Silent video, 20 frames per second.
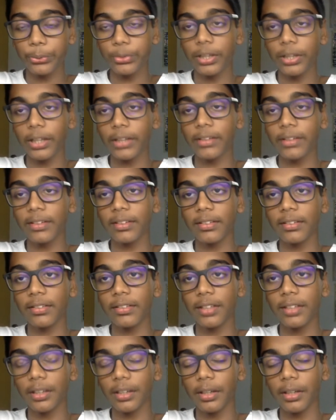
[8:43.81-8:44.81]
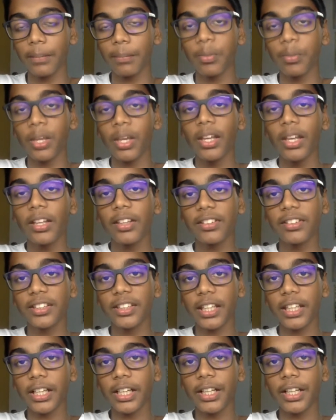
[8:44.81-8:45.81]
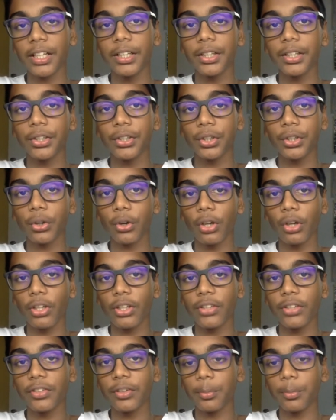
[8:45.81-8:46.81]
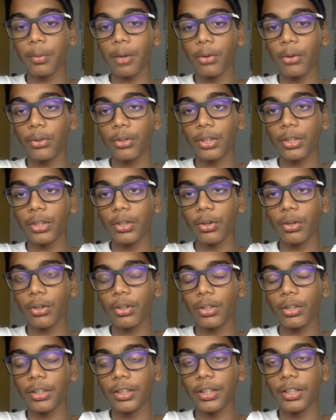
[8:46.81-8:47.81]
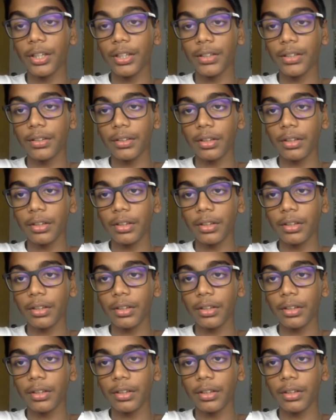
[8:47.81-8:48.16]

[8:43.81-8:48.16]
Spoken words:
That's the second tallest mountain on earth.